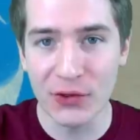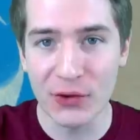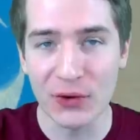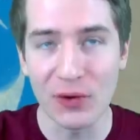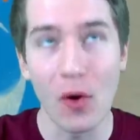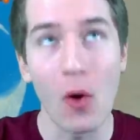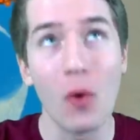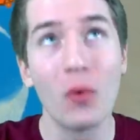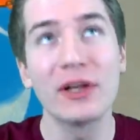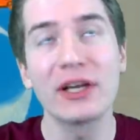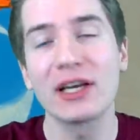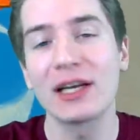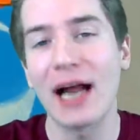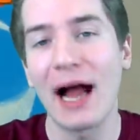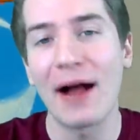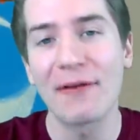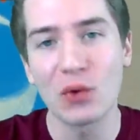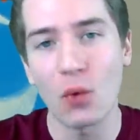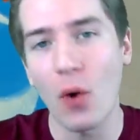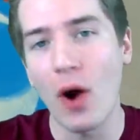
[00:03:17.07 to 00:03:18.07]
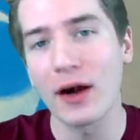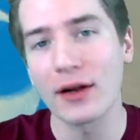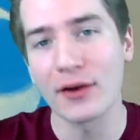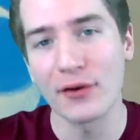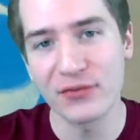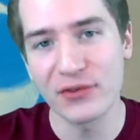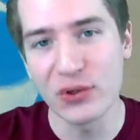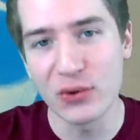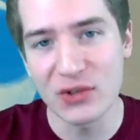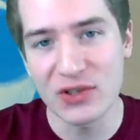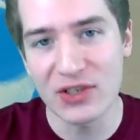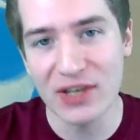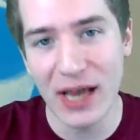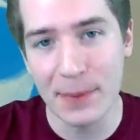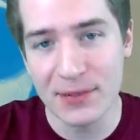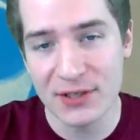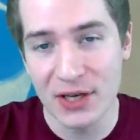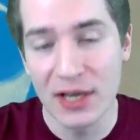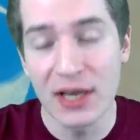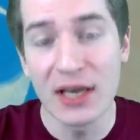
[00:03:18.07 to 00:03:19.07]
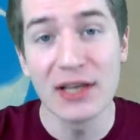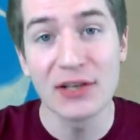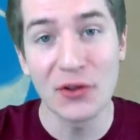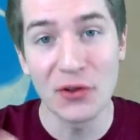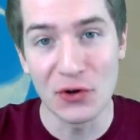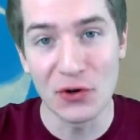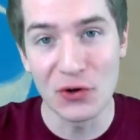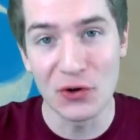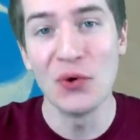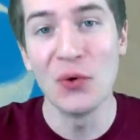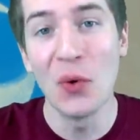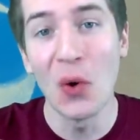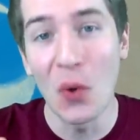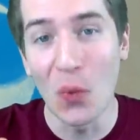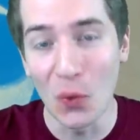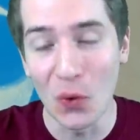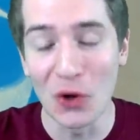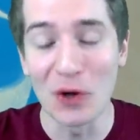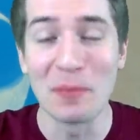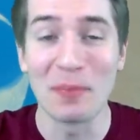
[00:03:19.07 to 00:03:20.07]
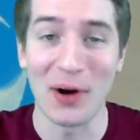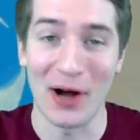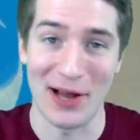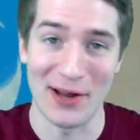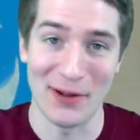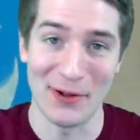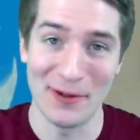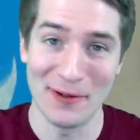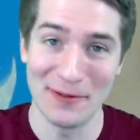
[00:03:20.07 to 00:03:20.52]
they're only gonna have to walk a few steps to the new wood pile.